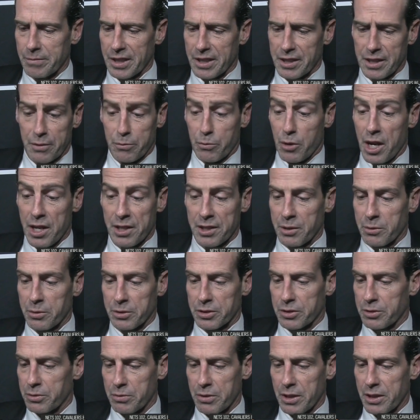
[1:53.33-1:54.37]
and then Rondae
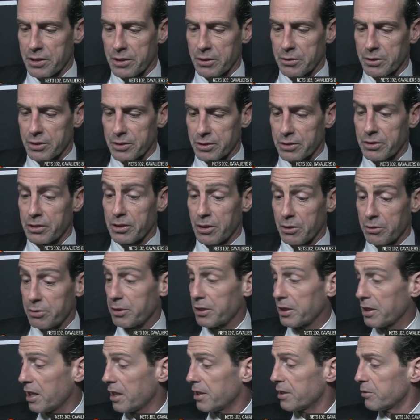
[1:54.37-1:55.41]
was Rondae was you know for
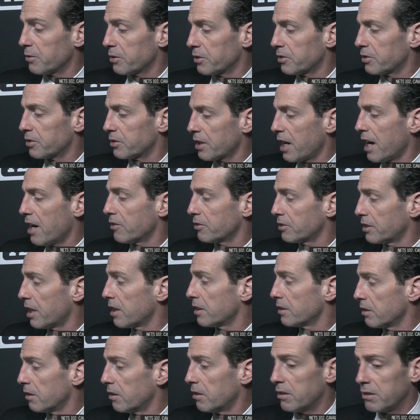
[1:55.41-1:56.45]
a guy that was out that
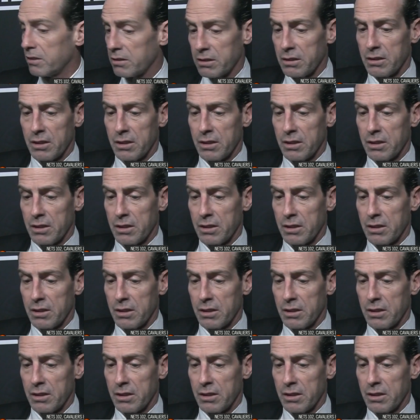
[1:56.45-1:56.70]
long,